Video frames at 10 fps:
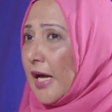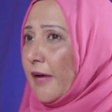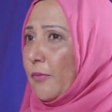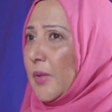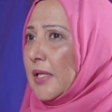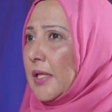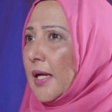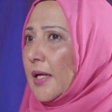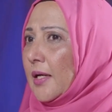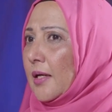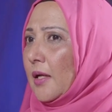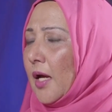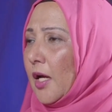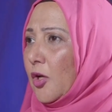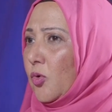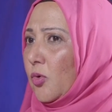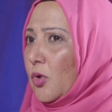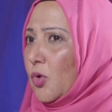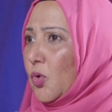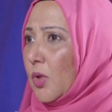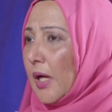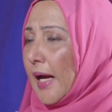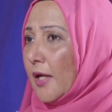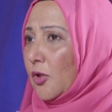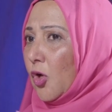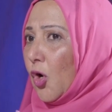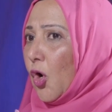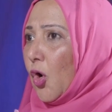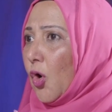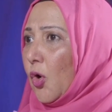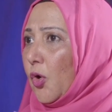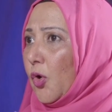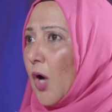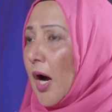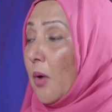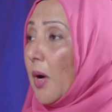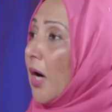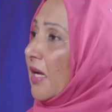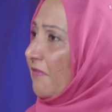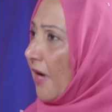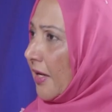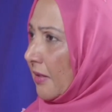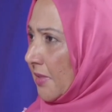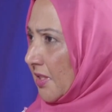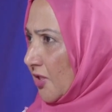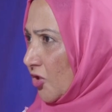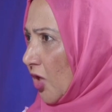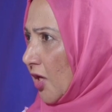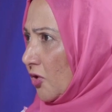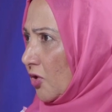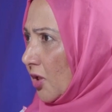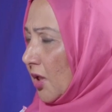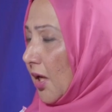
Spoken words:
Have we taken a good look at, you know, how our environment is changing,